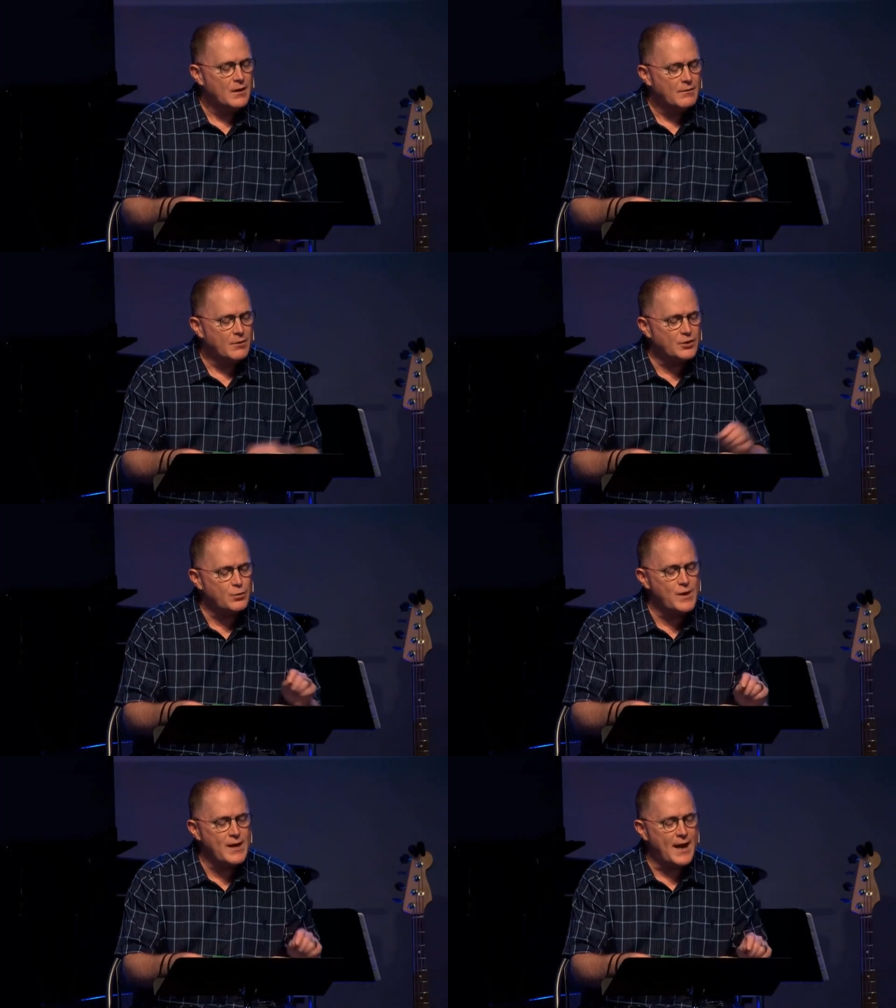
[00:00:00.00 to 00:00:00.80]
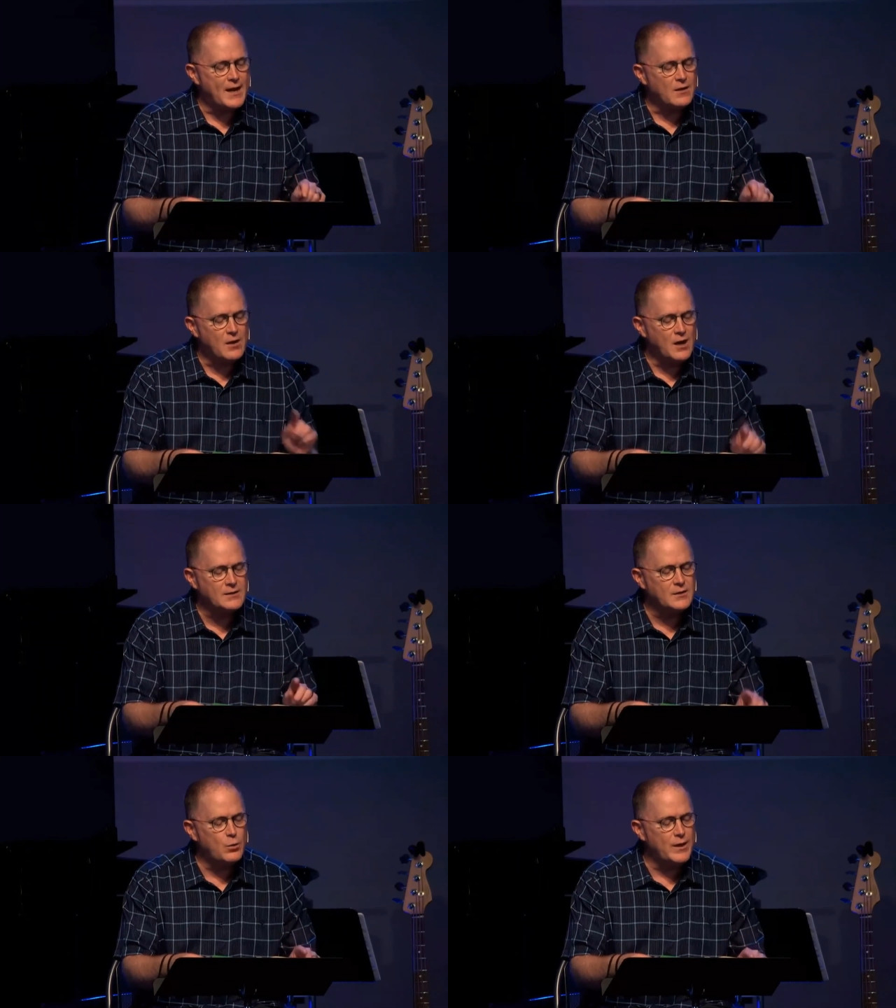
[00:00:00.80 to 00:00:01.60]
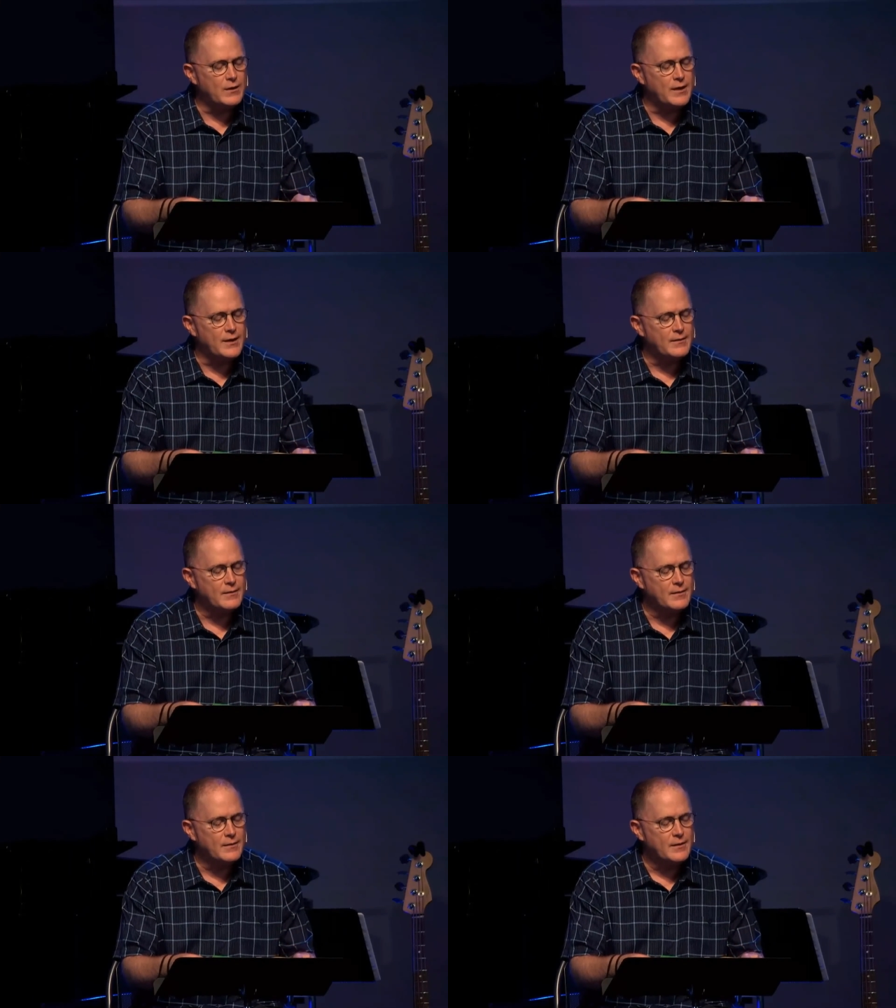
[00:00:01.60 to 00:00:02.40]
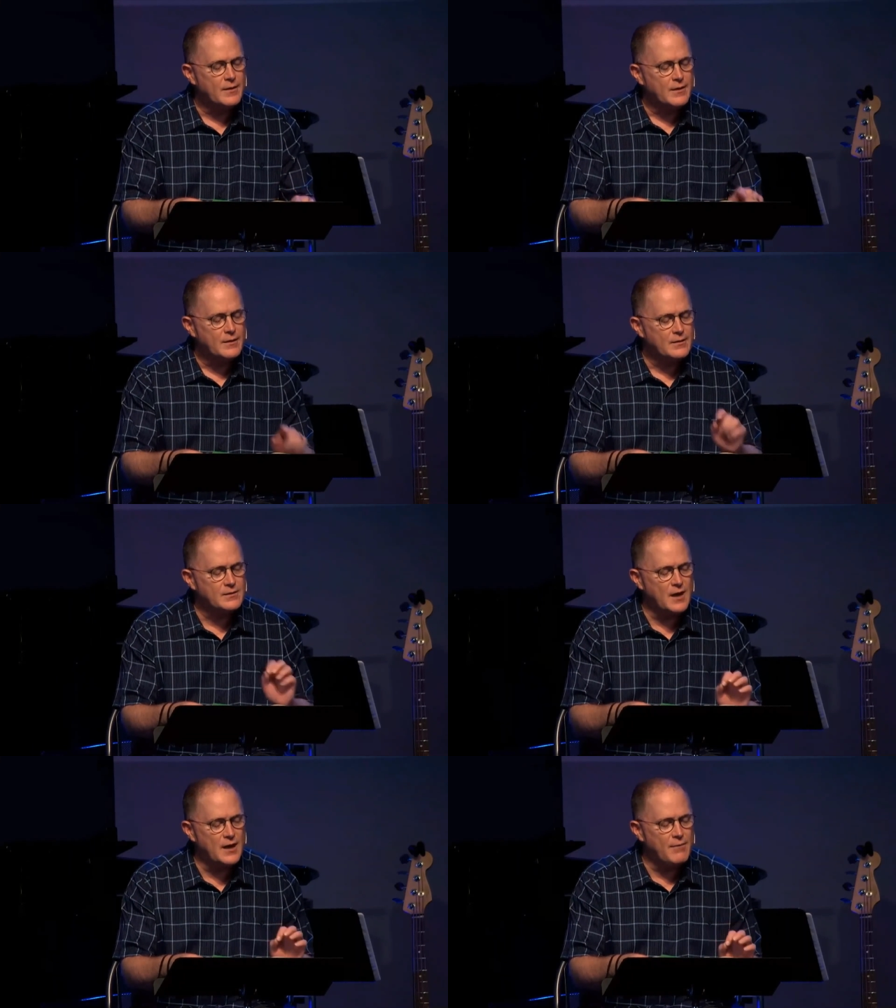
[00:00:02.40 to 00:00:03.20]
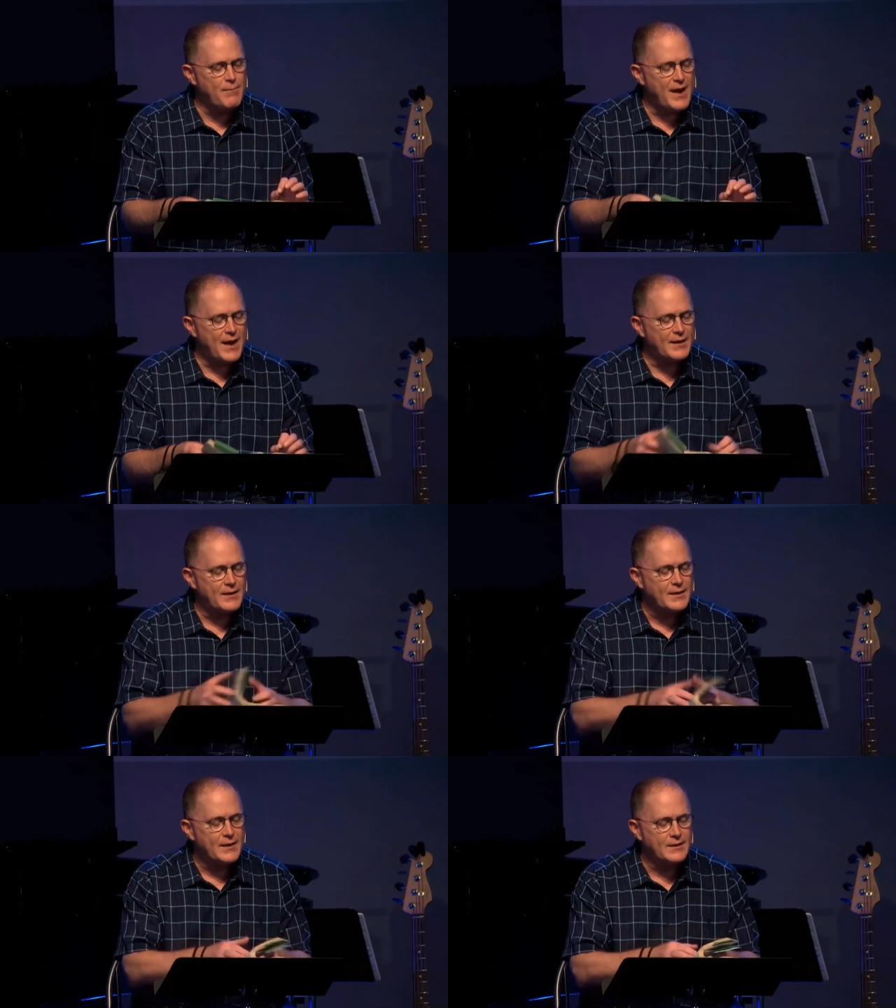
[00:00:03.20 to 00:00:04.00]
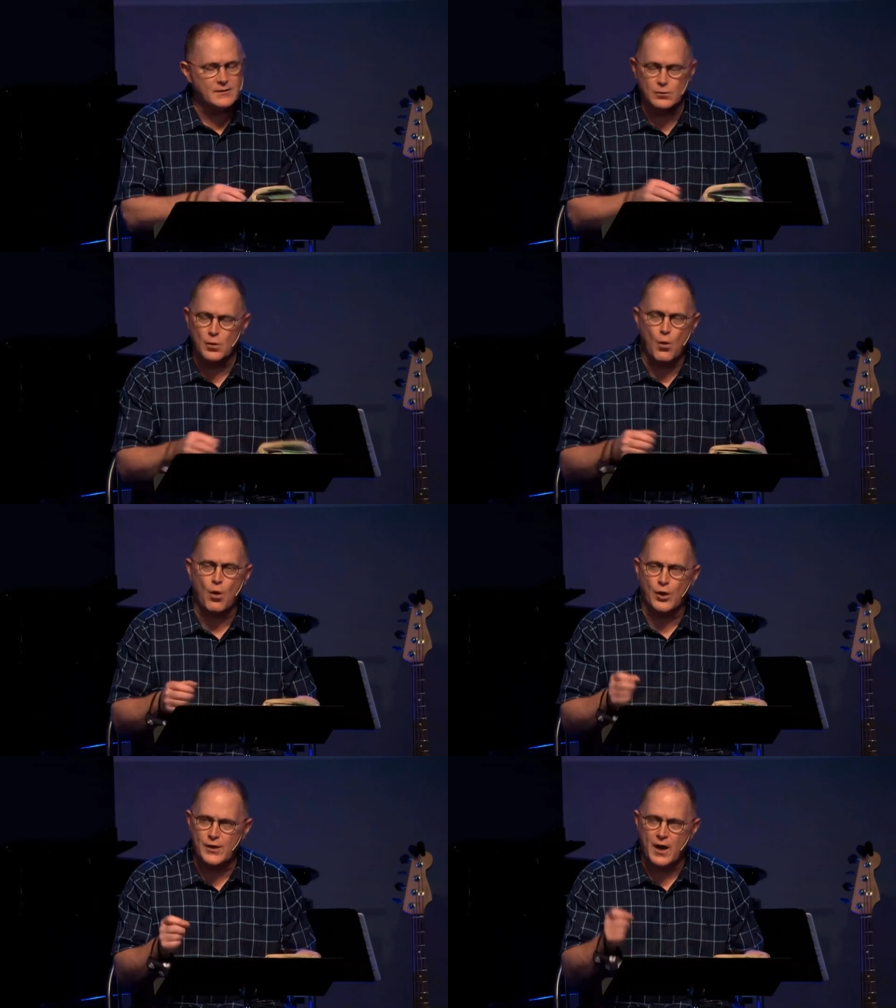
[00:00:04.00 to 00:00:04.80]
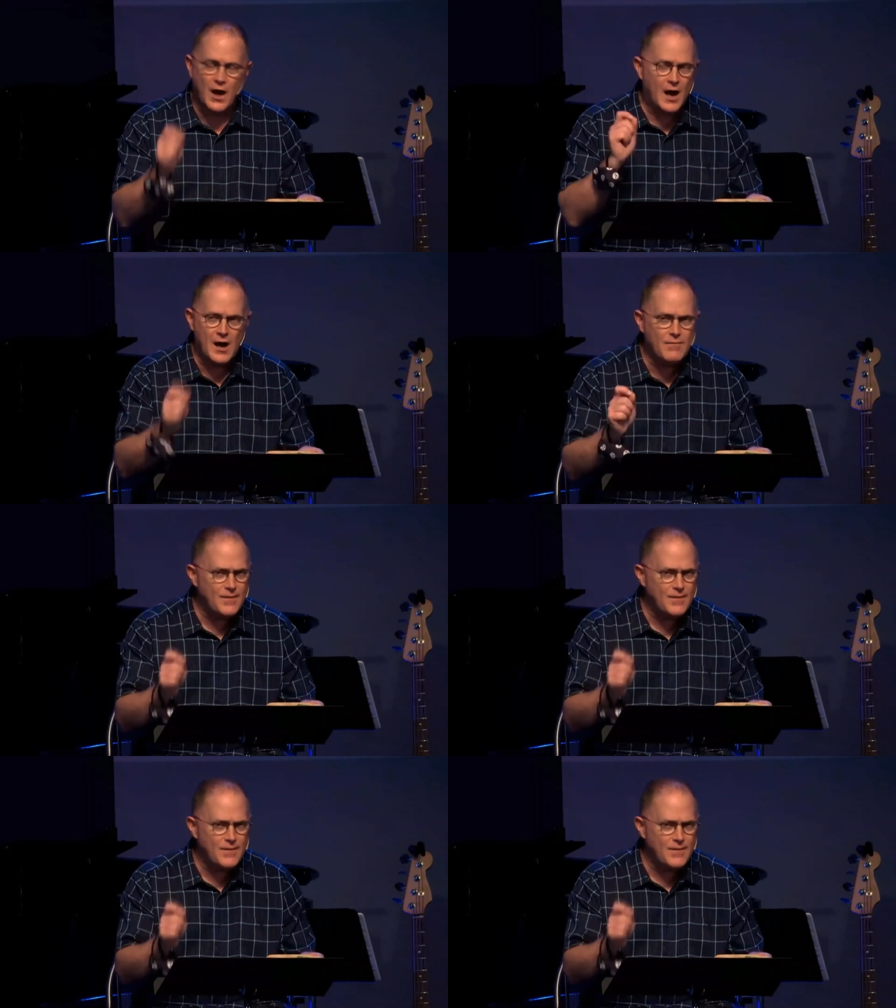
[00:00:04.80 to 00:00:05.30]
Verse 28, consequently, the Son of Man is Lord of